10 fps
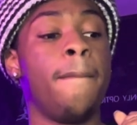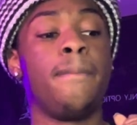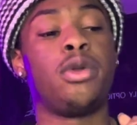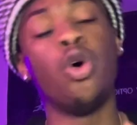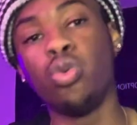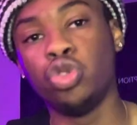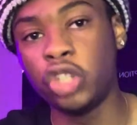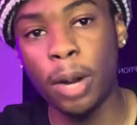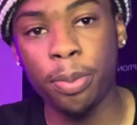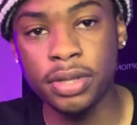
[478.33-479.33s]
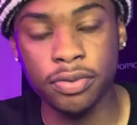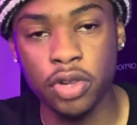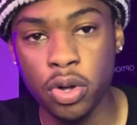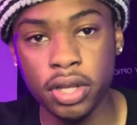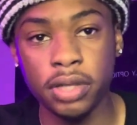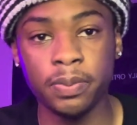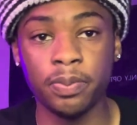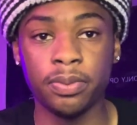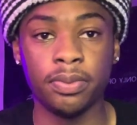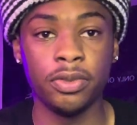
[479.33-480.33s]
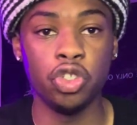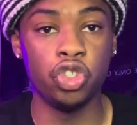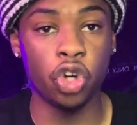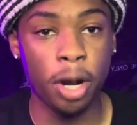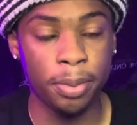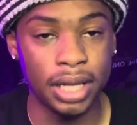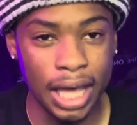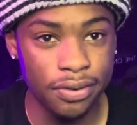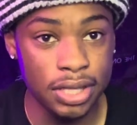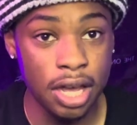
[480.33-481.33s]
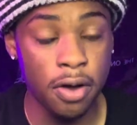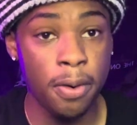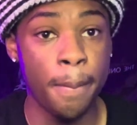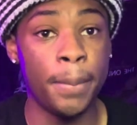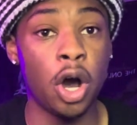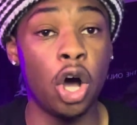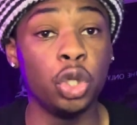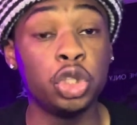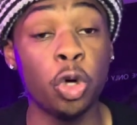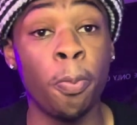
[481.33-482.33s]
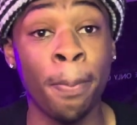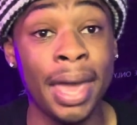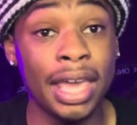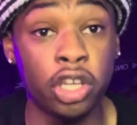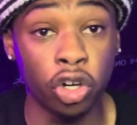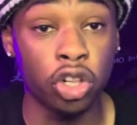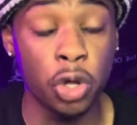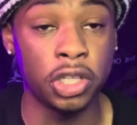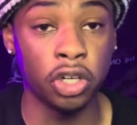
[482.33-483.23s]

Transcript: don't drop a piece of clothing, drop a lifestyle, but also make your clothing